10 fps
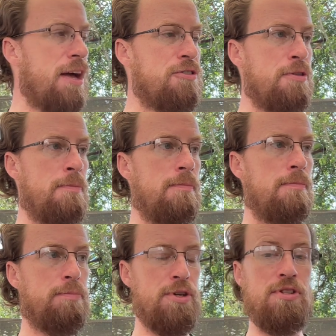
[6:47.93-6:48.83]
some
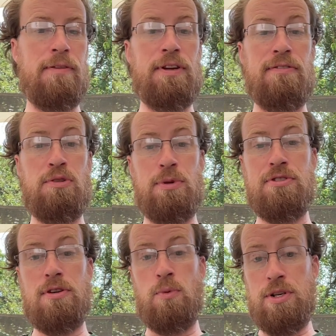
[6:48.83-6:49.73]
preservatives
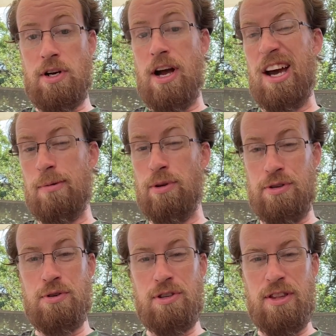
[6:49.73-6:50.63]
which are edible.
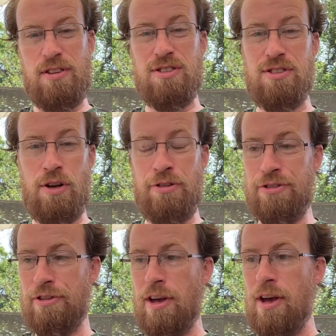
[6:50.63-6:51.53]
Usually they're
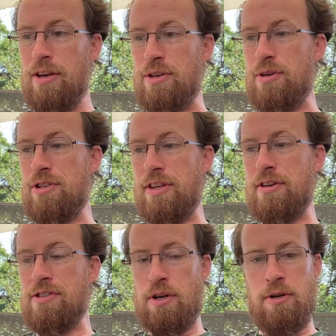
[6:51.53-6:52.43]
salts. Usually
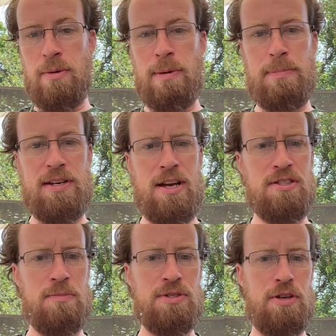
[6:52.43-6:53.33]
they're sodium and
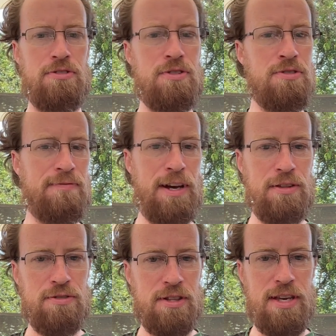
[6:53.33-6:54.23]
potassium salts, and you
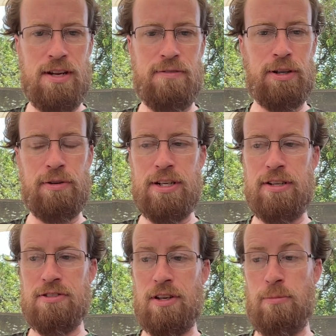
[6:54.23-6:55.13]
find those at the end of
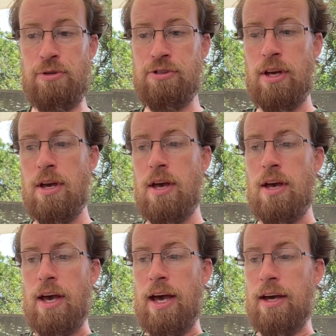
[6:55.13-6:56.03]
ingredients labels.
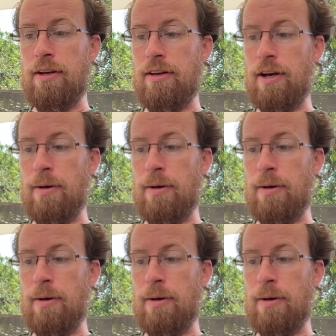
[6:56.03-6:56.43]
And